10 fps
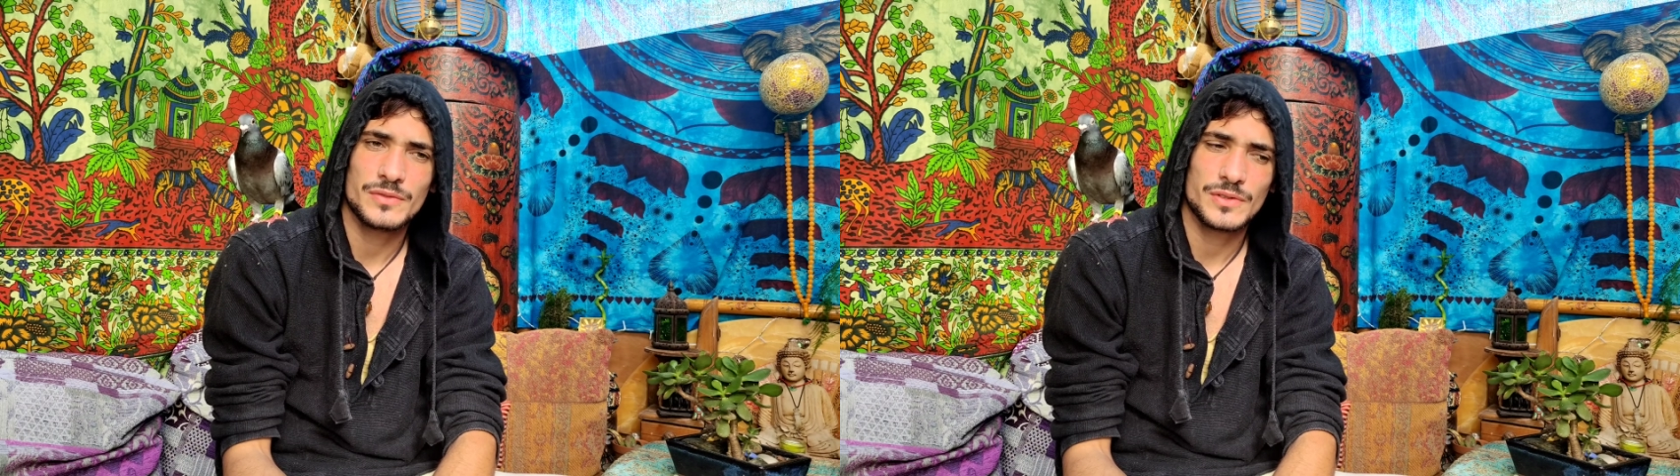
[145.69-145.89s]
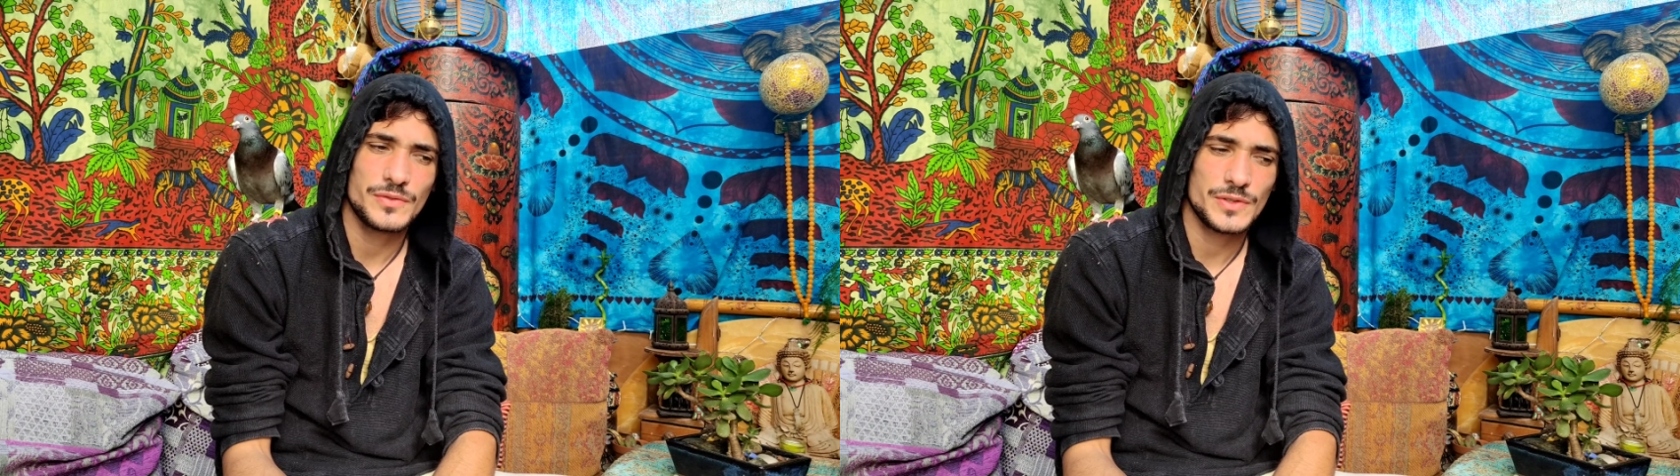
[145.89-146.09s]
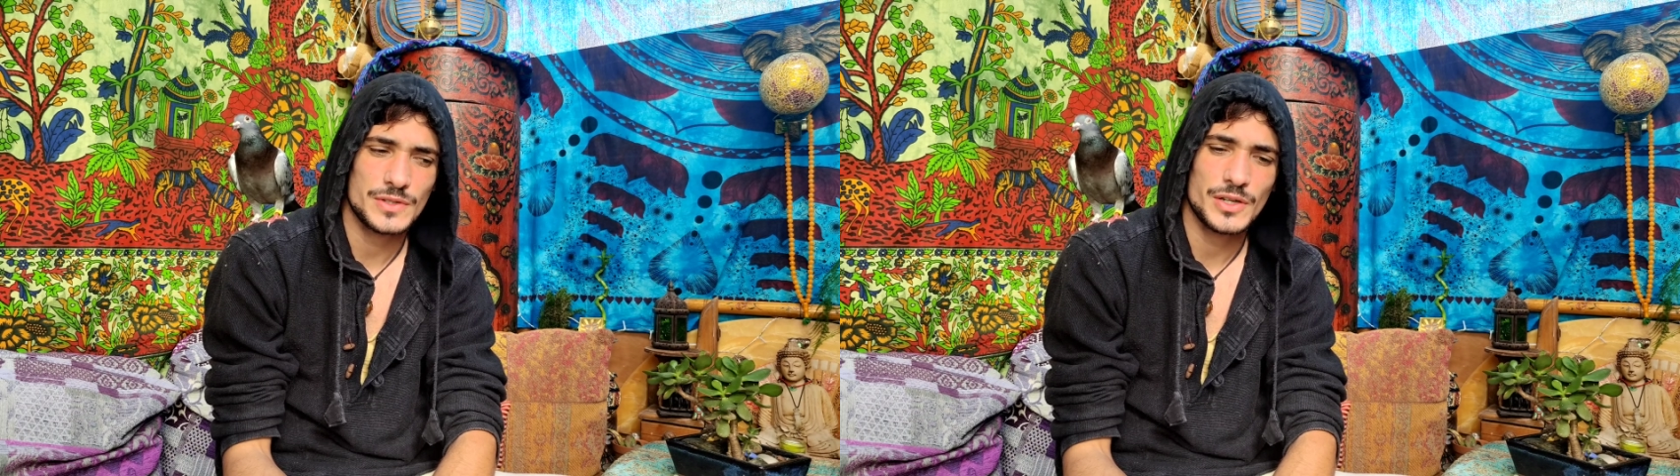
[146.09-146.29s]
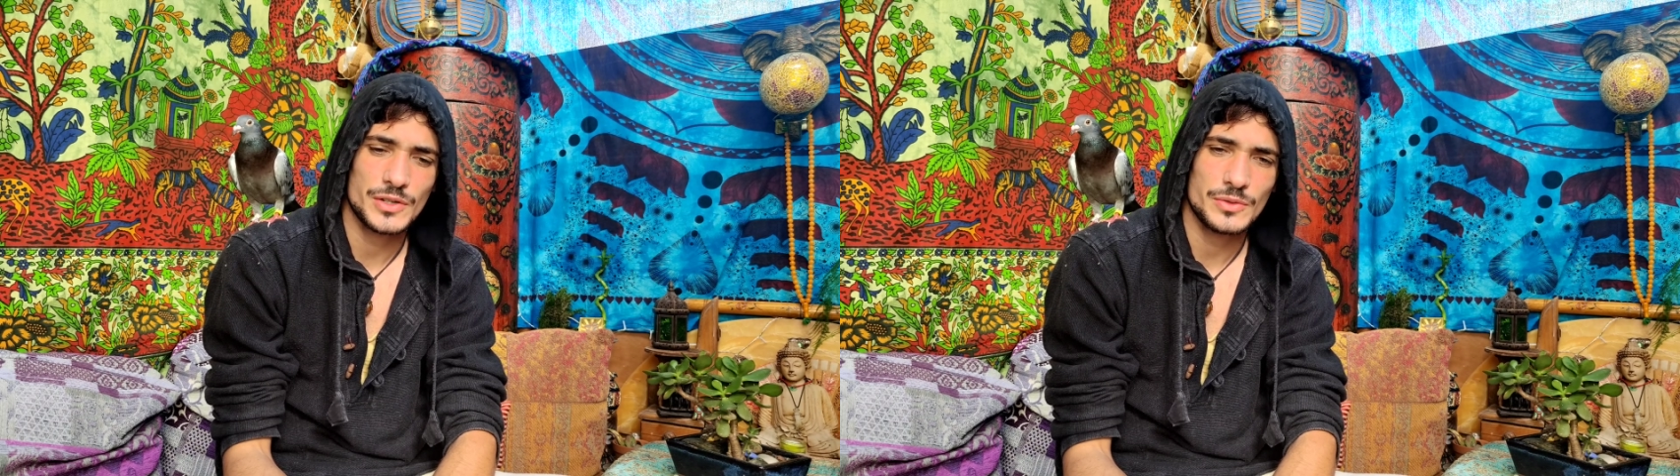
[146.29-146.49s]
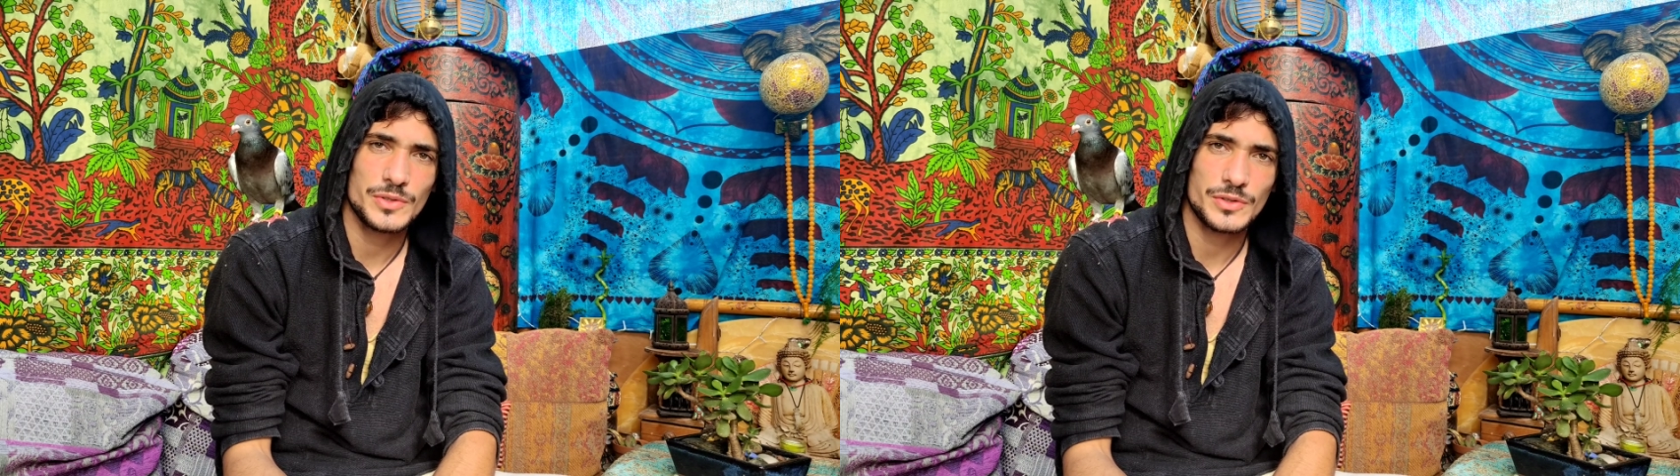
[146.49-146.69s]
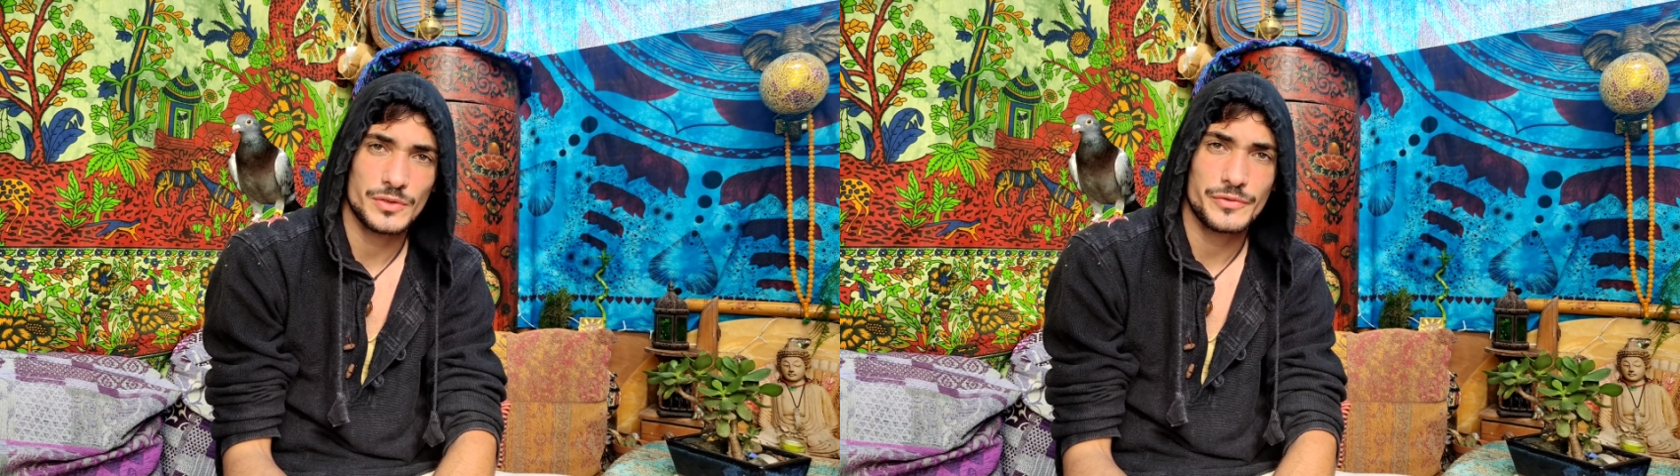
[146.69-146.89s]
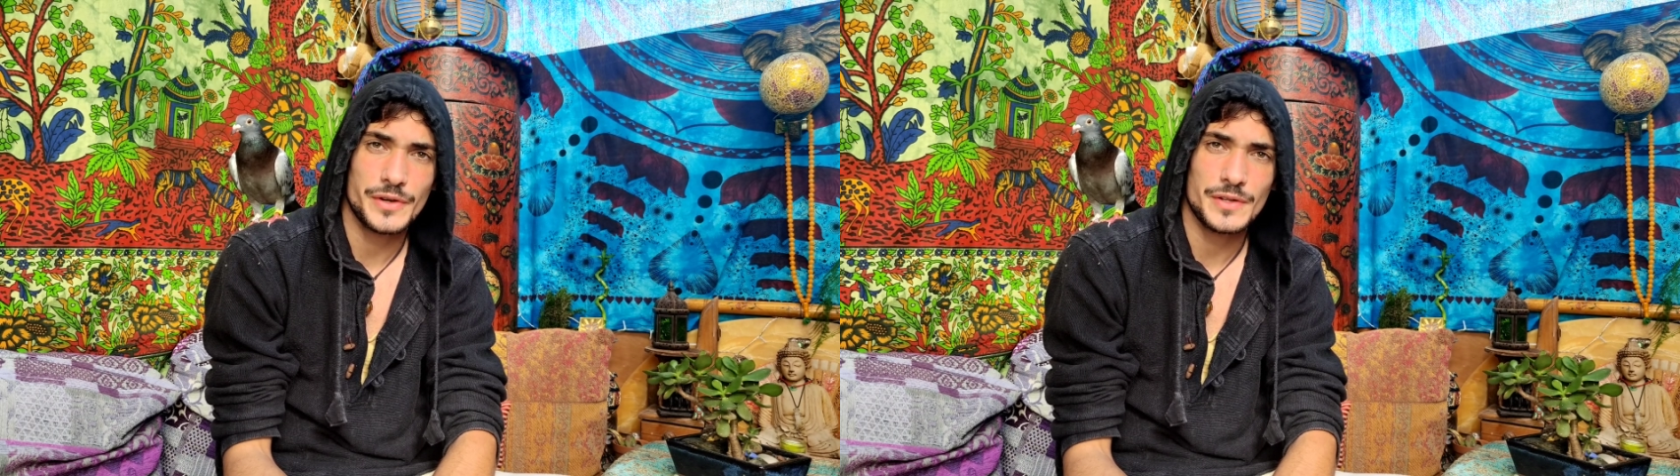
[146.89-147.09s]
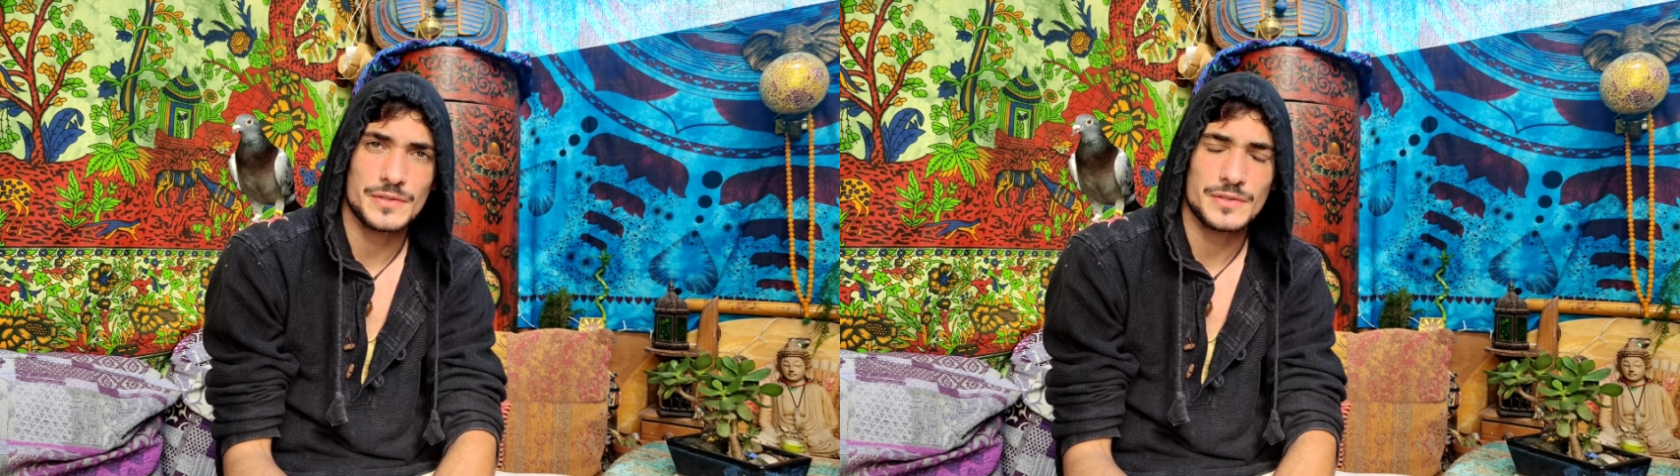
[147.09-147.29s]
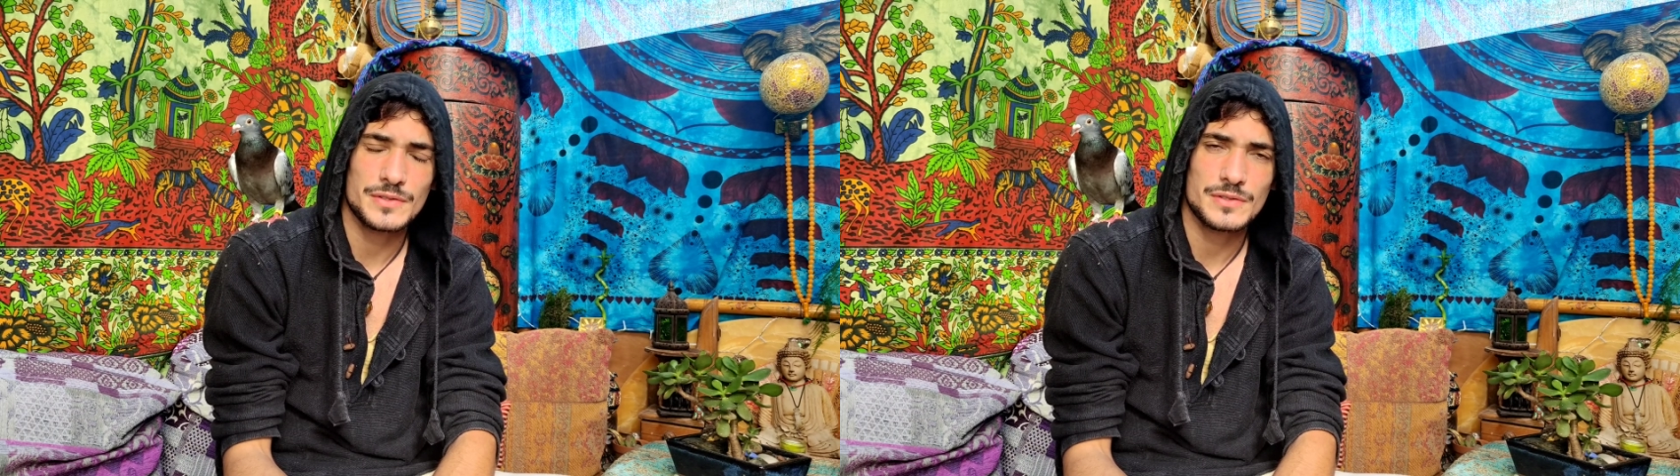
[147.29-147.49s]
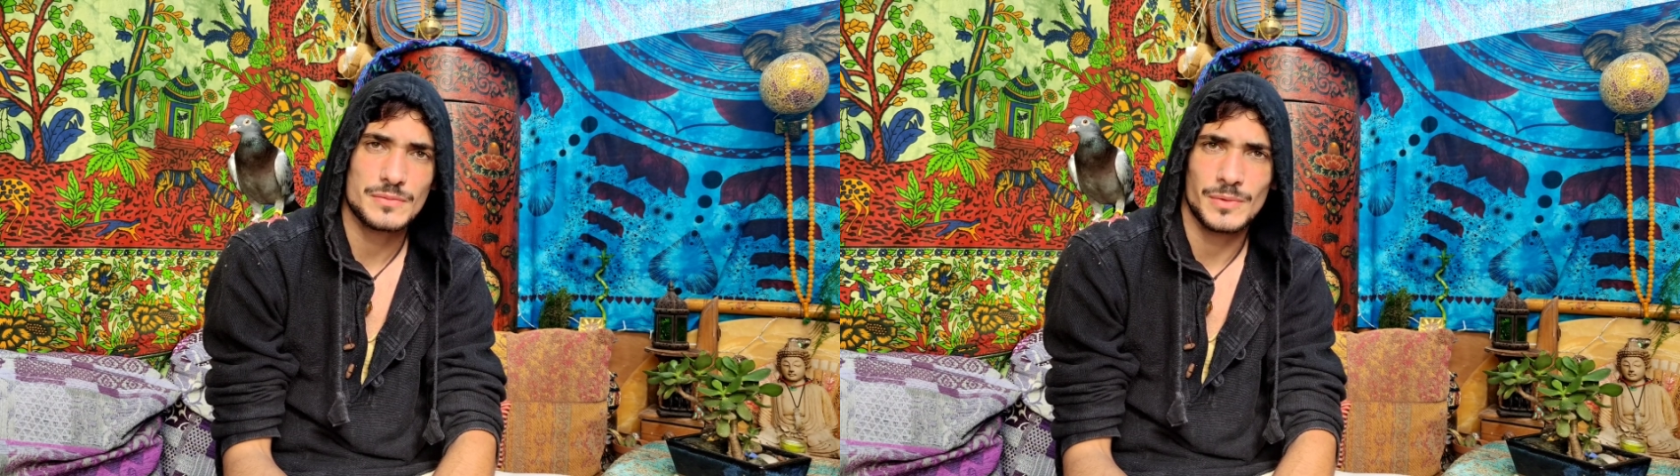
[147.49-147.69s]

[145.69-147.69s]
It feels like you're with your friends,